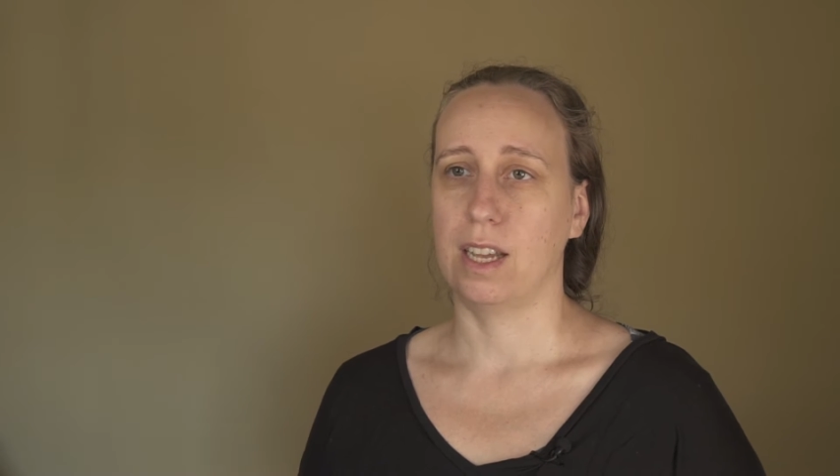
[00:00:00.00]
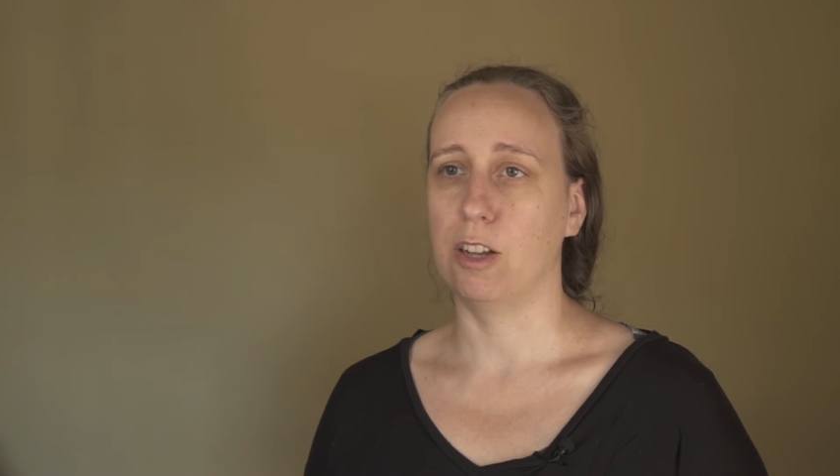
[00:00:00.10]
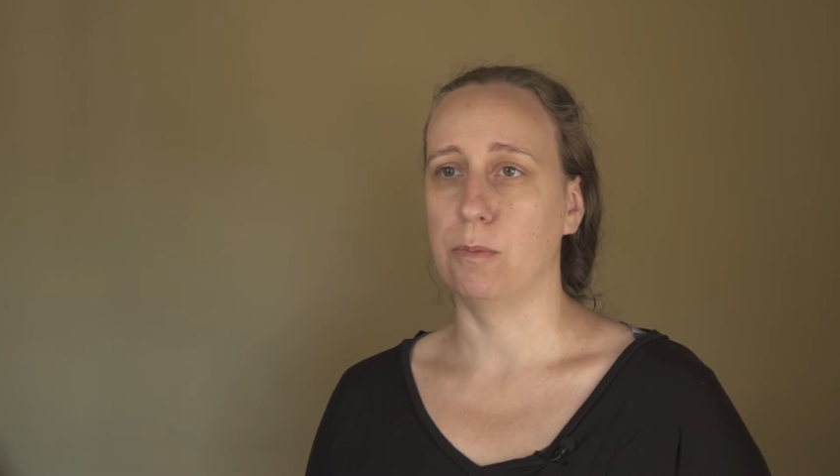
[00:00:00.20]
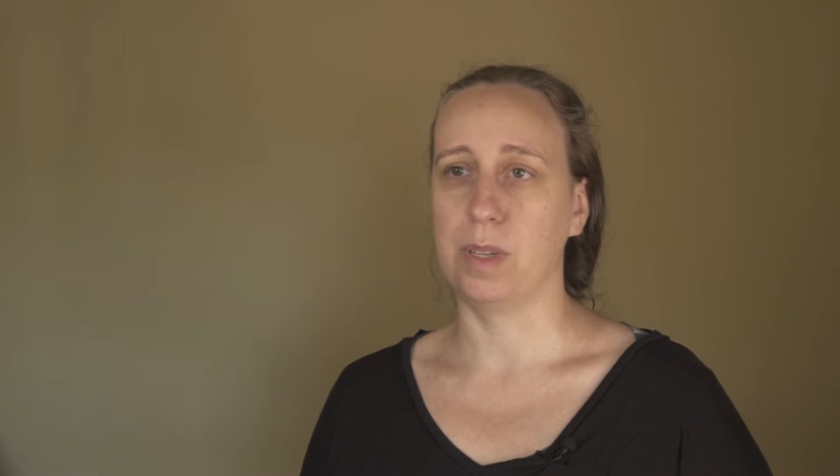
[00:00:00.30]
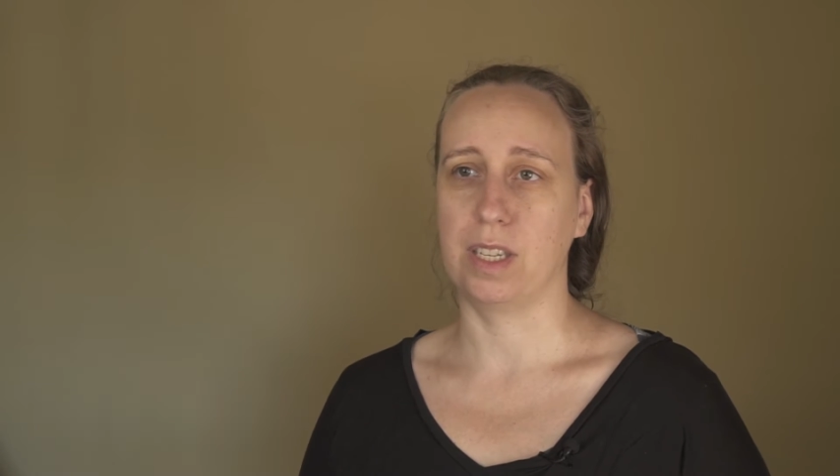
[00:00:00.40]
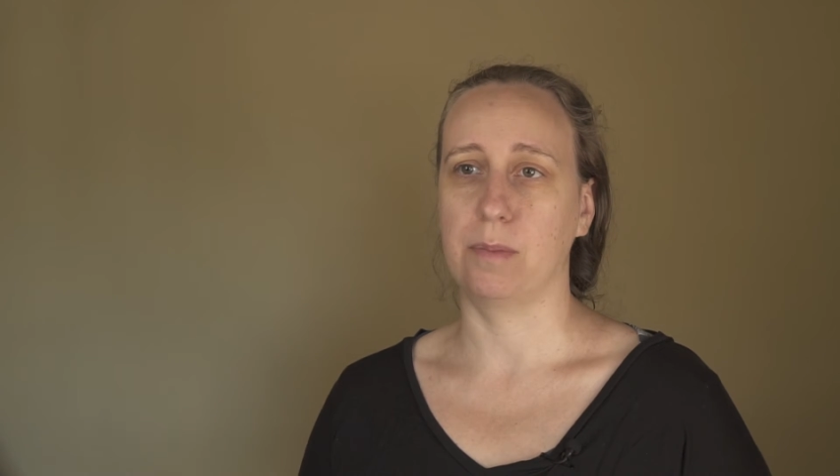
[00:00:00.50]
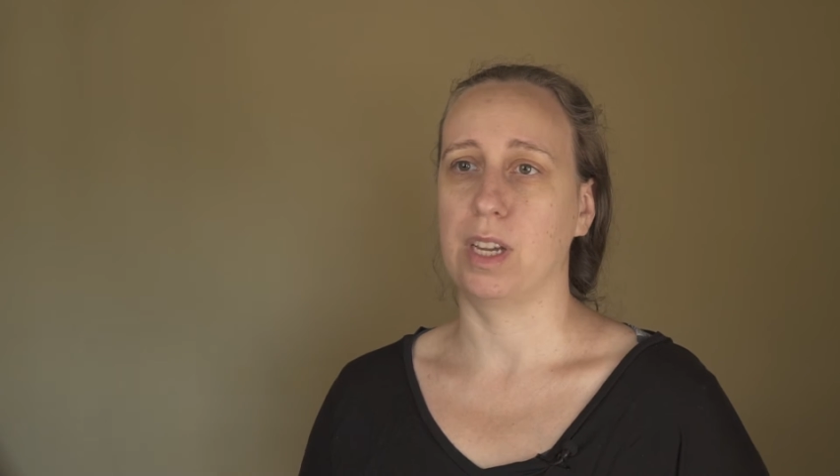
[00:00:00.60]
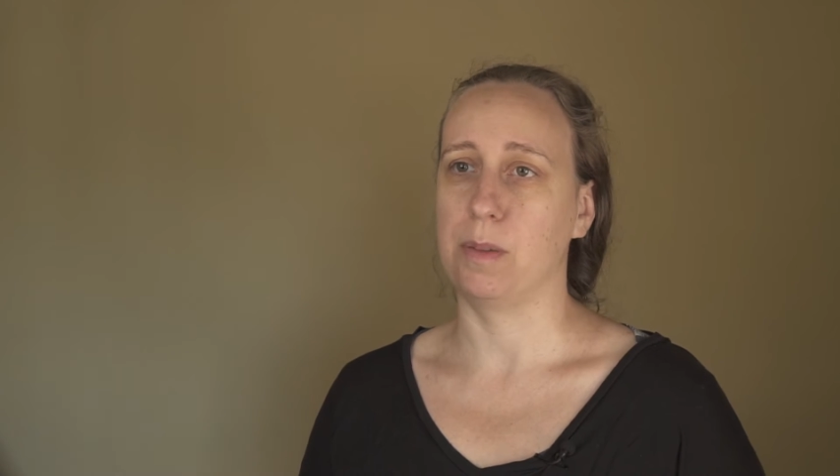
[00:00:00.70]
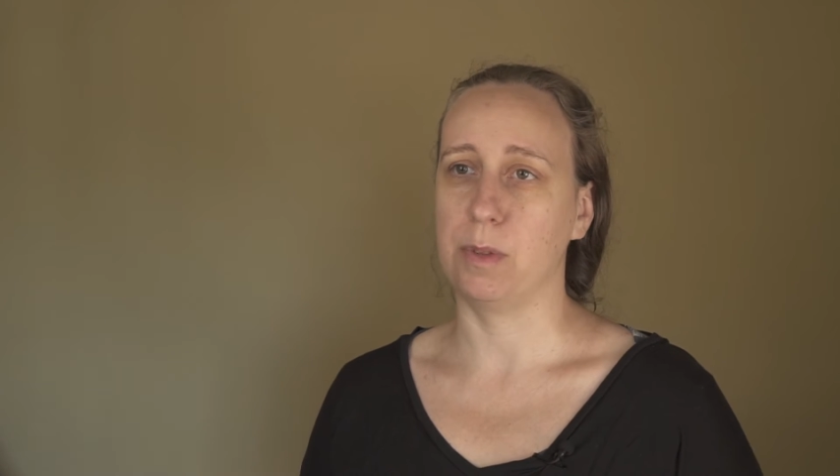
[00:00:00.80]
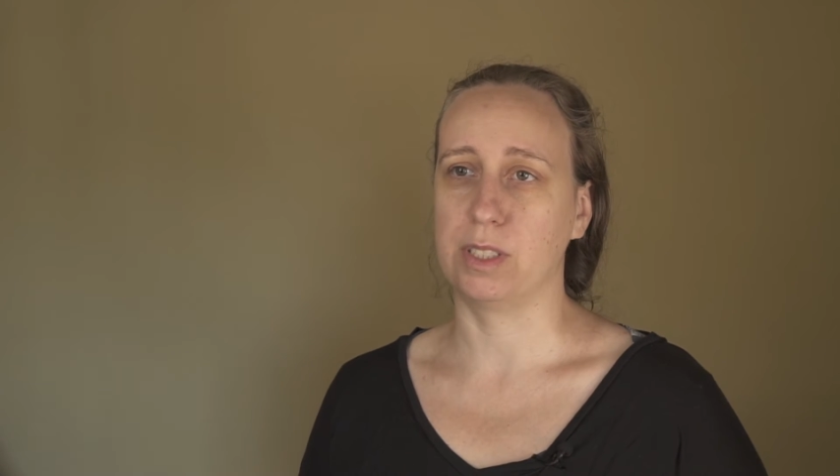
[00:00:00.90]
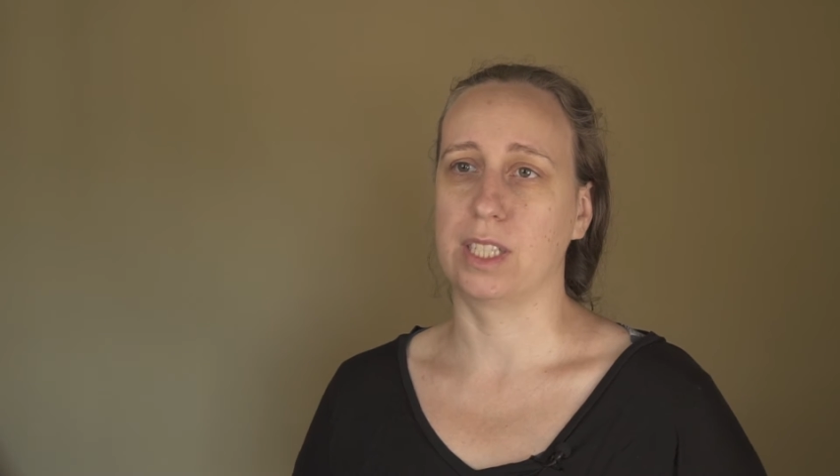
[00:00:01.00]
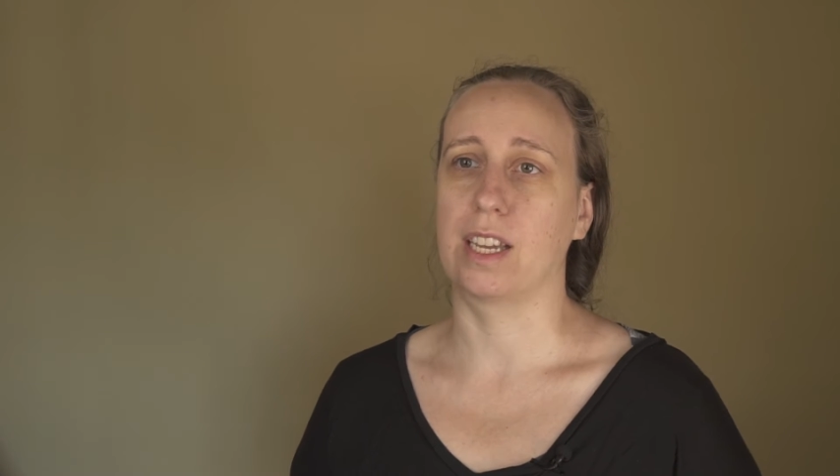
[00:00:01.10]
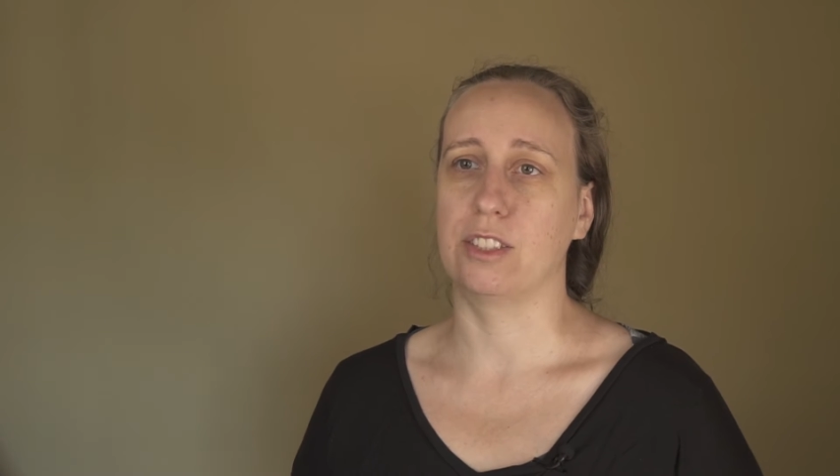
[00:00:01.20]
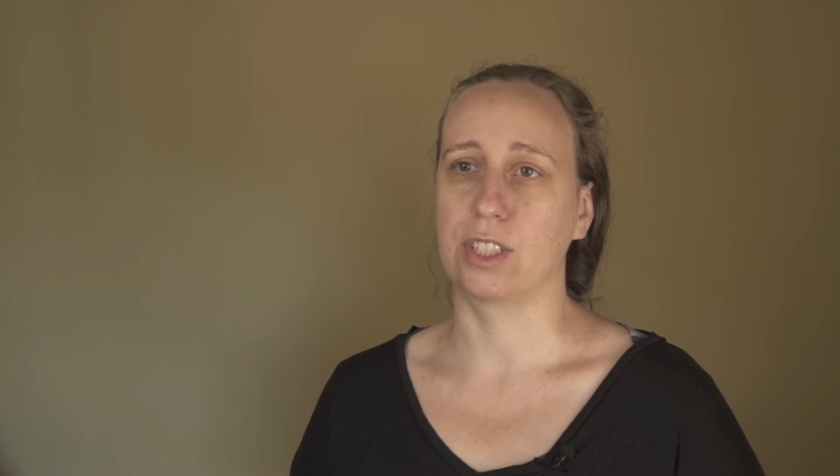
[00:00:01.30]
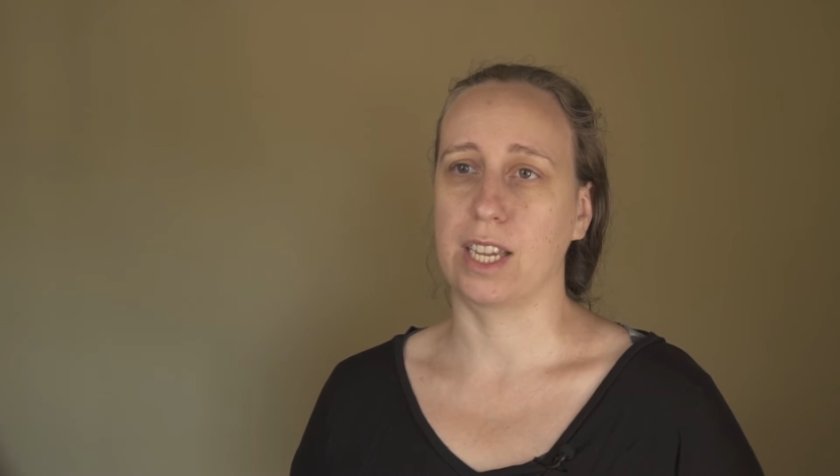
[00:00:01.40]
help me in my music
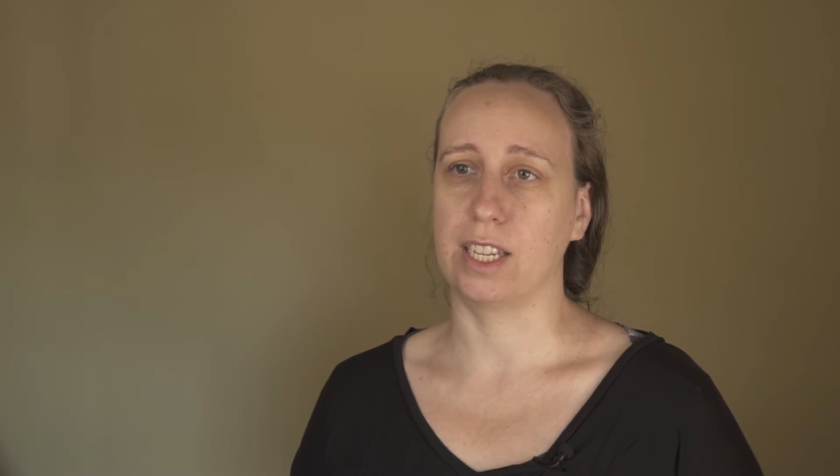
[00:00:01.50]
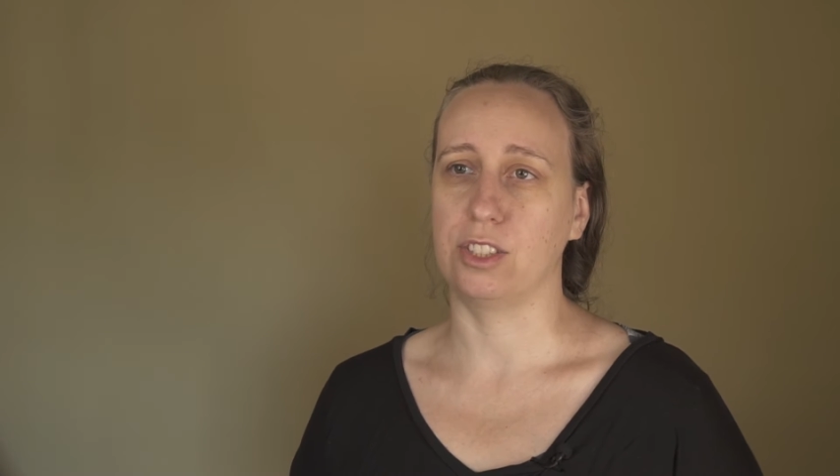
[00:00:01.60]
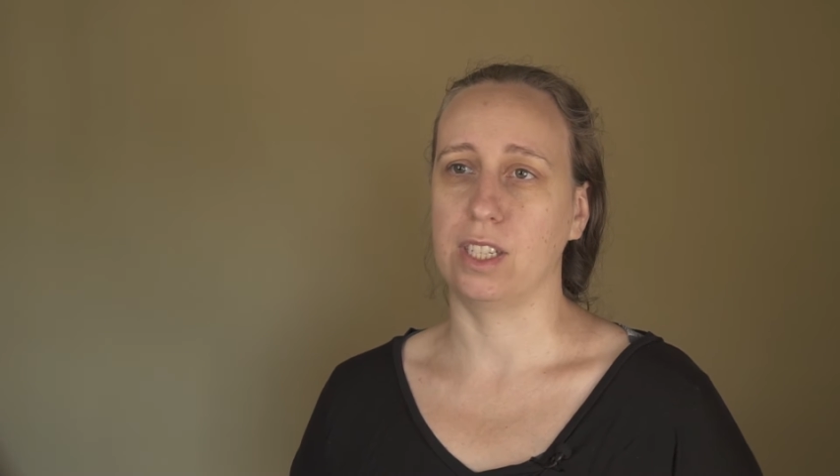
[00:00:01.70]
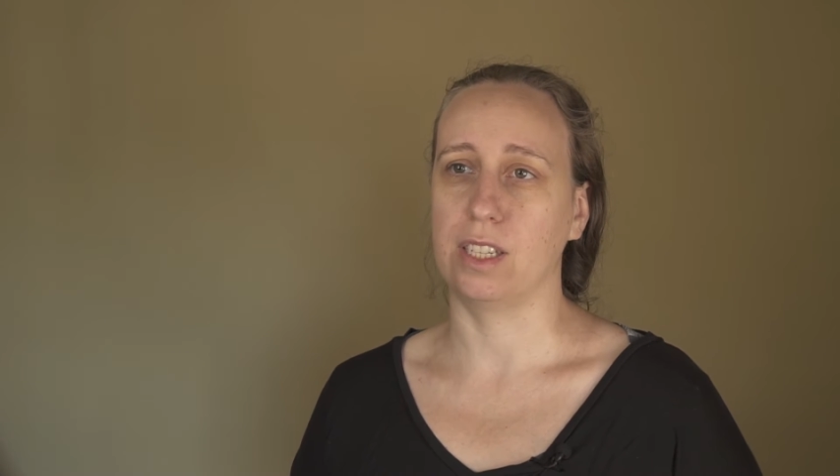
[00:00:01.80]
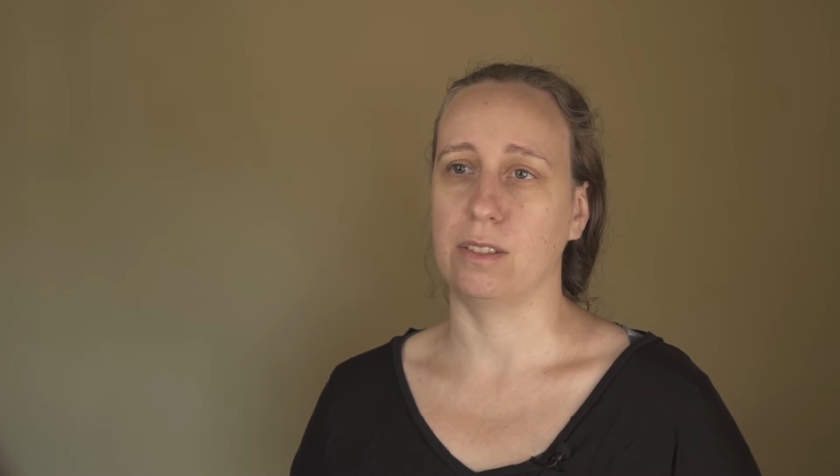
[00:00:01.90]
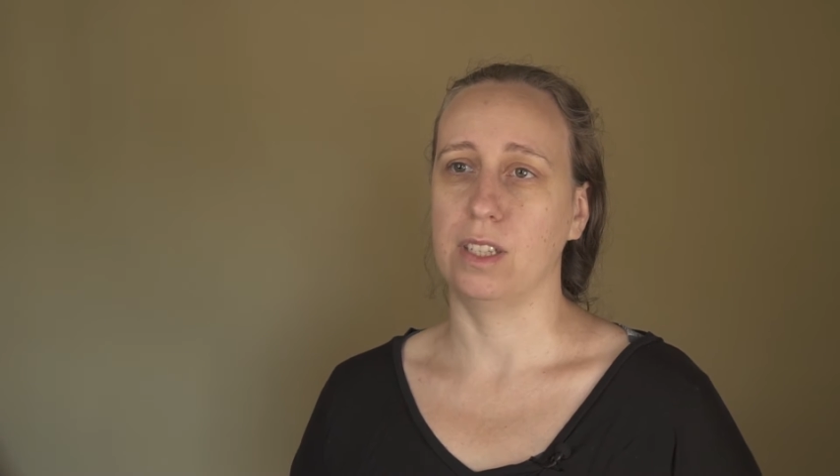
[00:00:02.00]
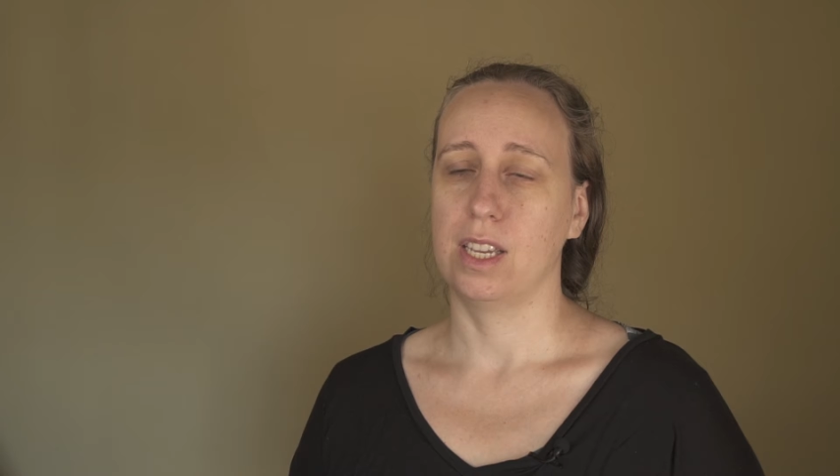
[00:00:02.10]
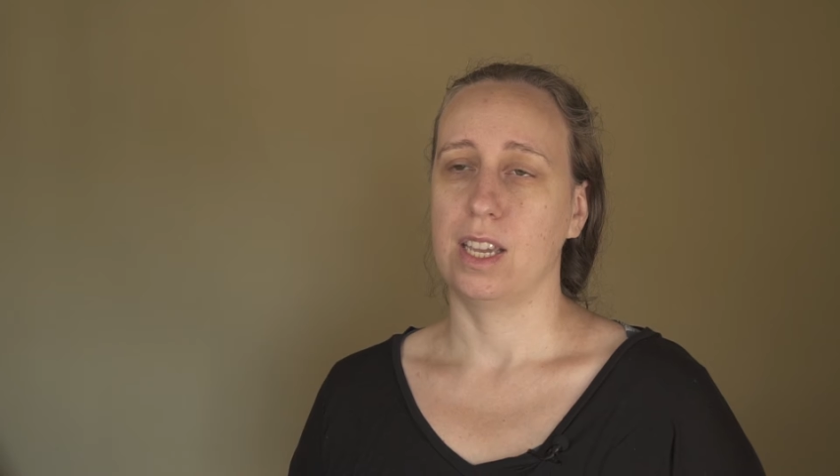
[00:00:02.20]
education.